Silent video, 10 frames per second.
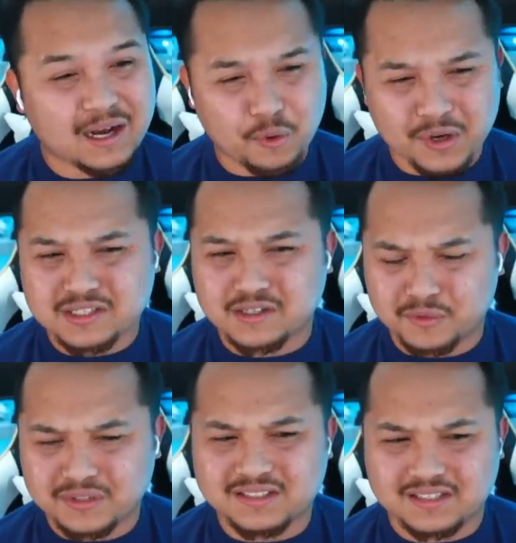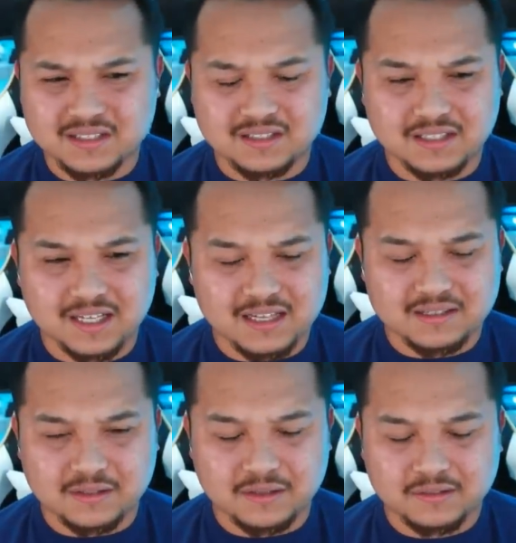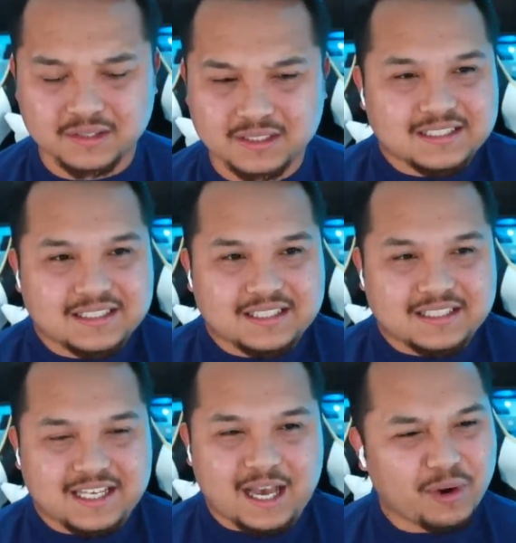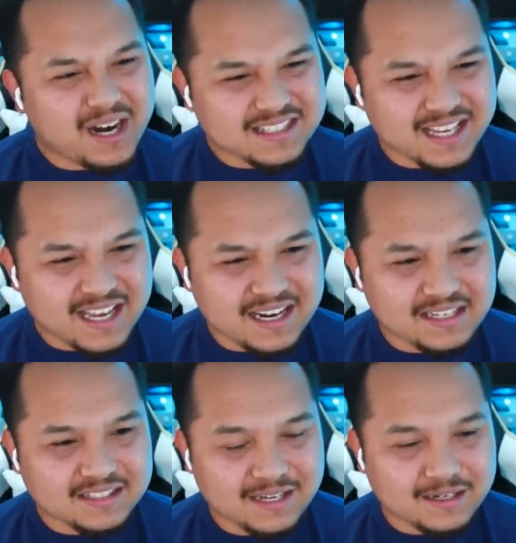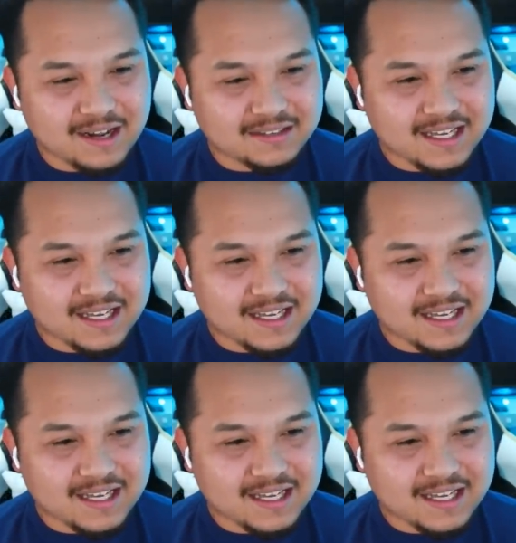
questionable decision. Yeah. So yeah. What did I say again? Did I say not the